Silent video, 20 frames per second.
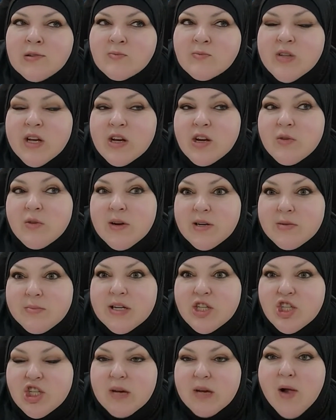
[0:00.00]
that go on a
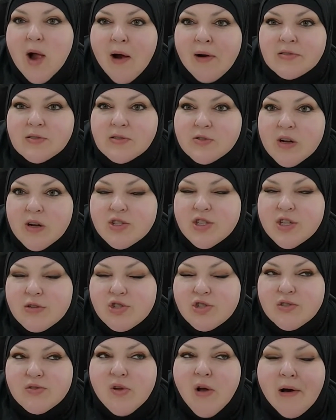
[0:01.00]
big ship across the
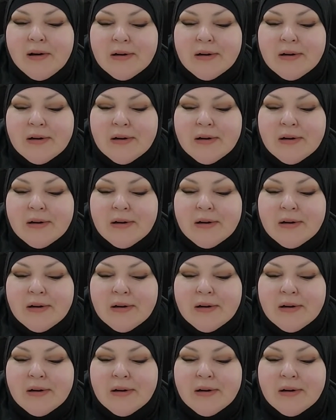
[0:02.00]
ocean.